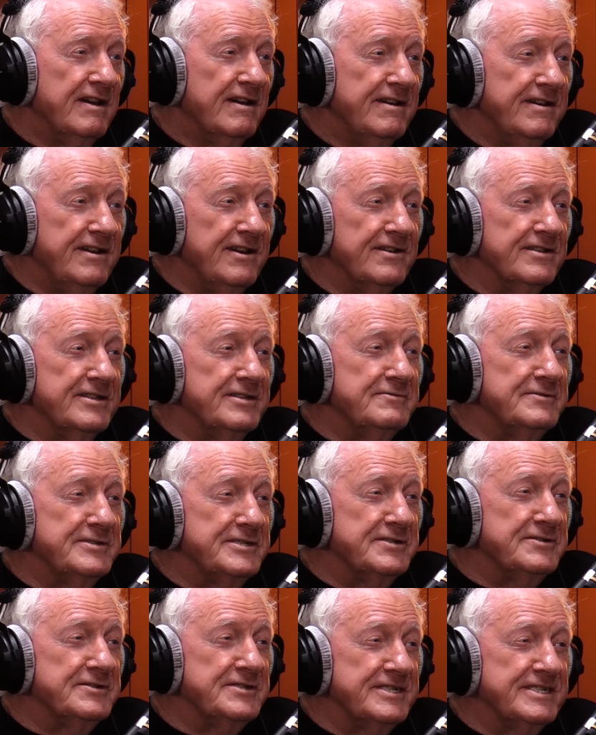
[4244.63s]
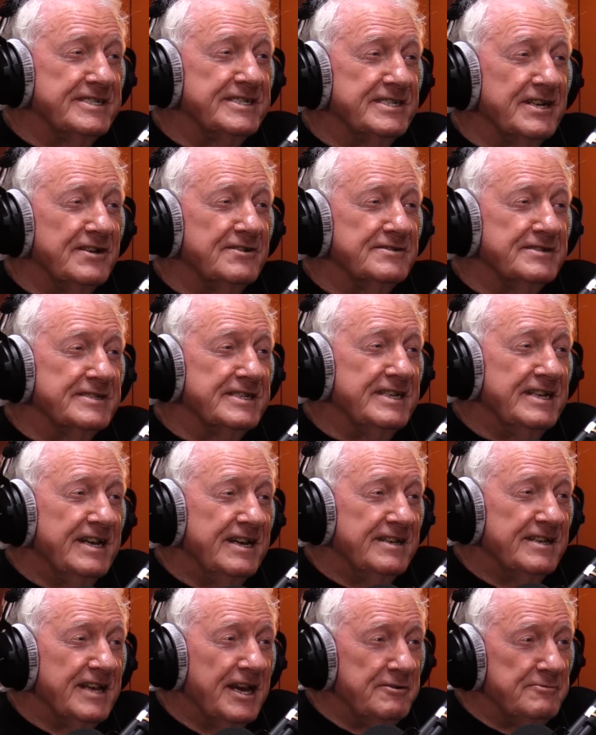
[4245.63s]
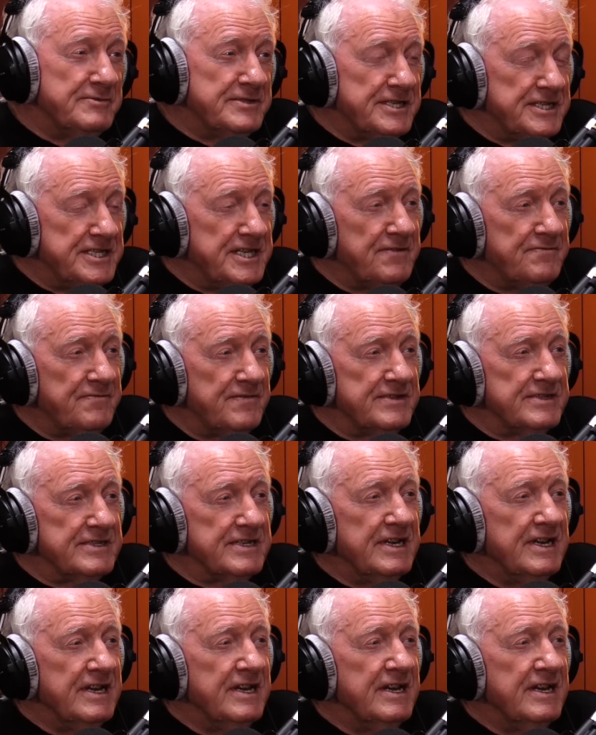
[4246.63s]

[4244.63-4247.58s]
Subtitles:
It was the different.